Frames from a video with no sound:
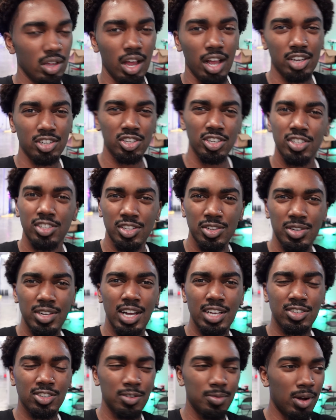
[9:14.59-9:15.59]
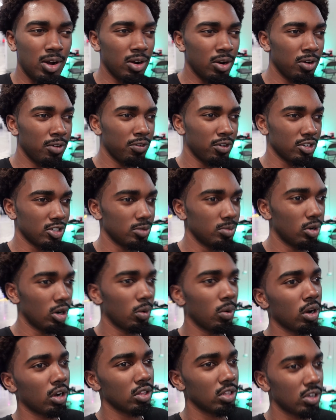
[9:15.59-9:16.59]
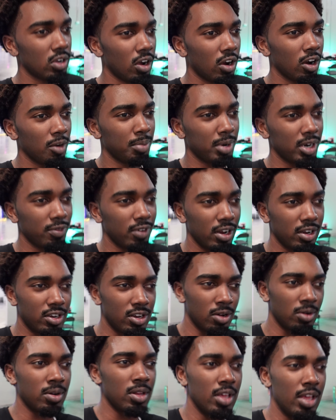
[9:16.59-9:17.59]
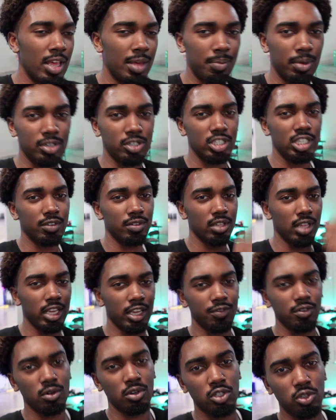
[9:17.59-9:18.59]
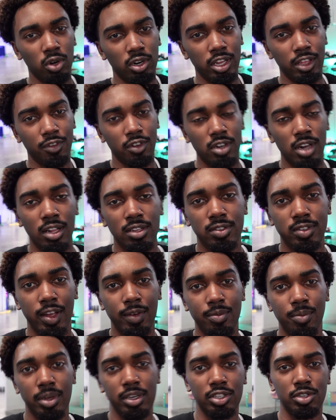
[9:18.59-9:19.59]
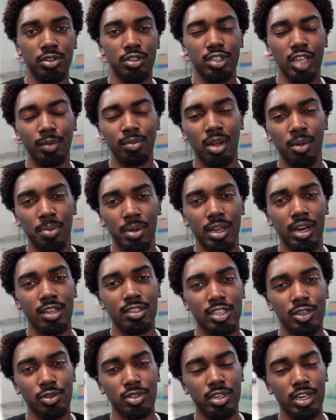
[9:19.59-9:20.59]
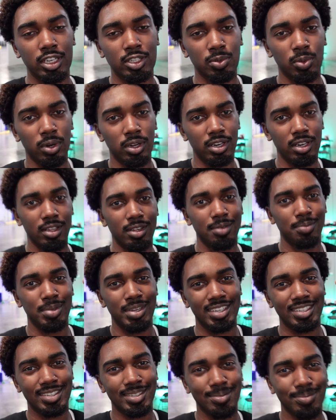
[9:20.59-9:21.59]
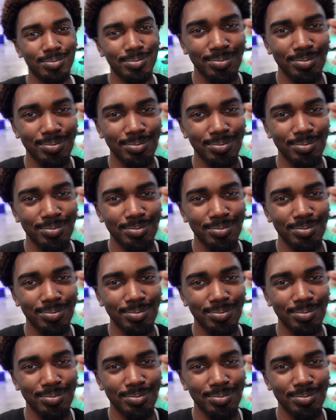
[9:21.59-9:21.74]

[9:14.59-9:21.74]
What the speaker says: I should see you guys tomorrow for some more work on the car, but if I don't, make sure to leave a like if you enjoyed it. If you're not subbed, make sure you sub up, and I'll see you in the next one. Peace.